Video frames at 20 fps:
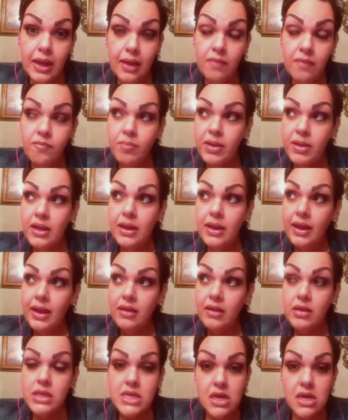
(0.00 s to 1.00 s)
I've been
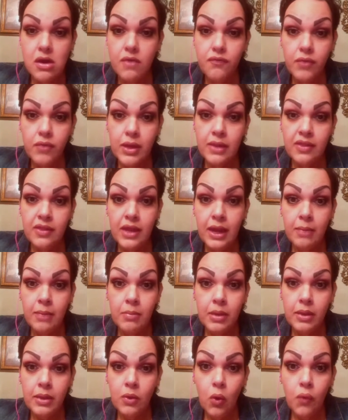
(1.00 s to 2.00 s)
like terrified that I'm
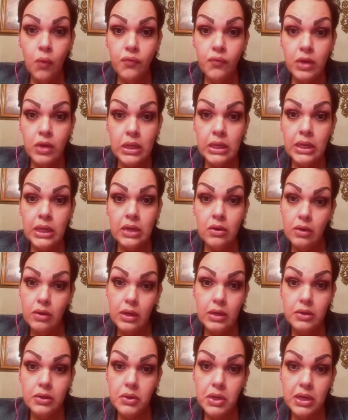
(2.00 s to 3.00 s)
overeating or
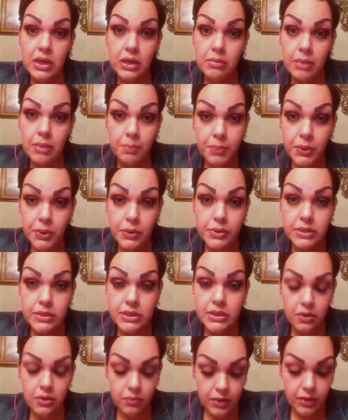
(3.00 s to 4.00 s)
undereating my
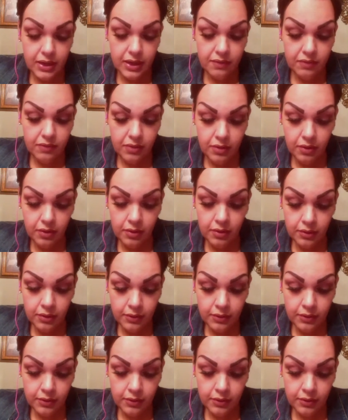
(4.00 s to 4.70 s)
protein or whatever.